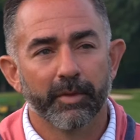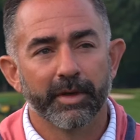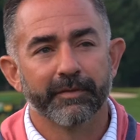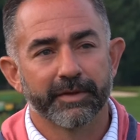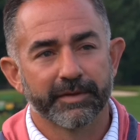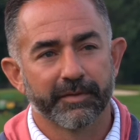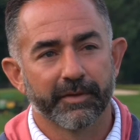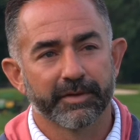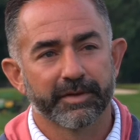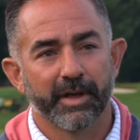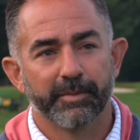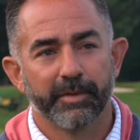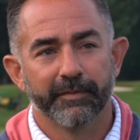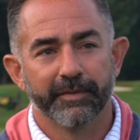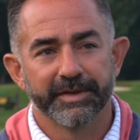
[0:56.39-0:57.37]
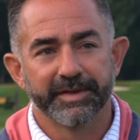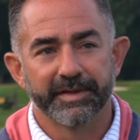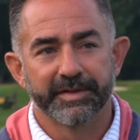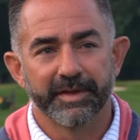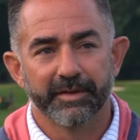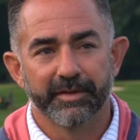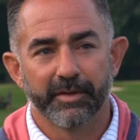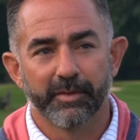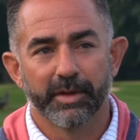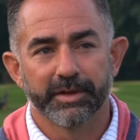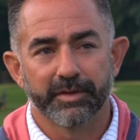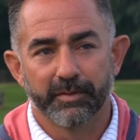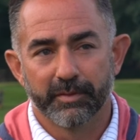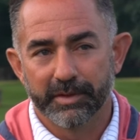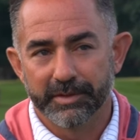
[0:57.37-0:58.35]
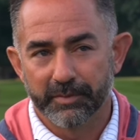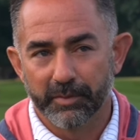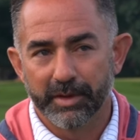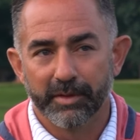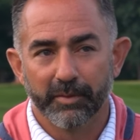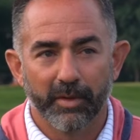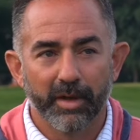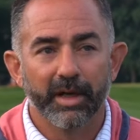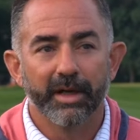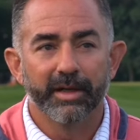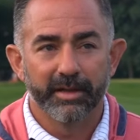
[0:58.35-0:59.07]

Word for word: One of his first couple visits here, the question was, What do you want?